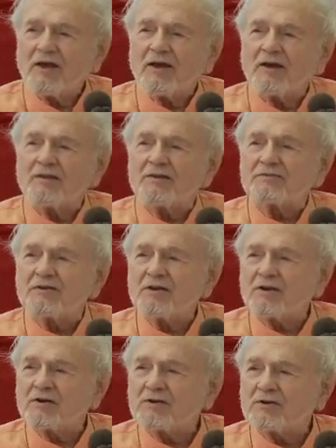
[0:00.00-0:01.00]
and the
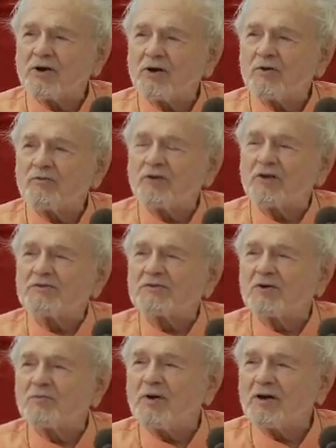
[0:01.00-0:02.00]
secret to how I've done
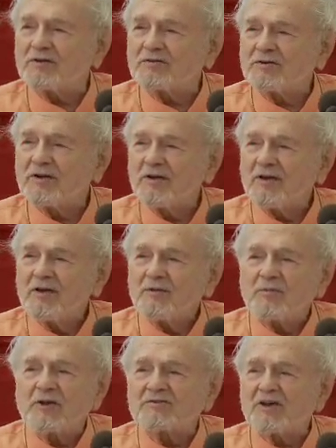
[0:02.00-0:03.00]
so much,
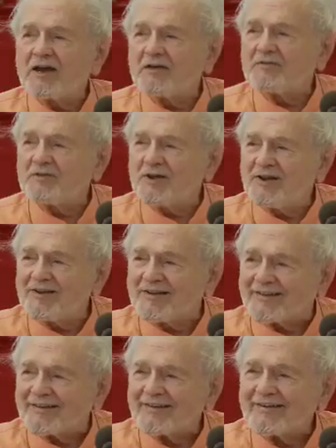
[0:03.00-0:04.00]
because I haven't done it.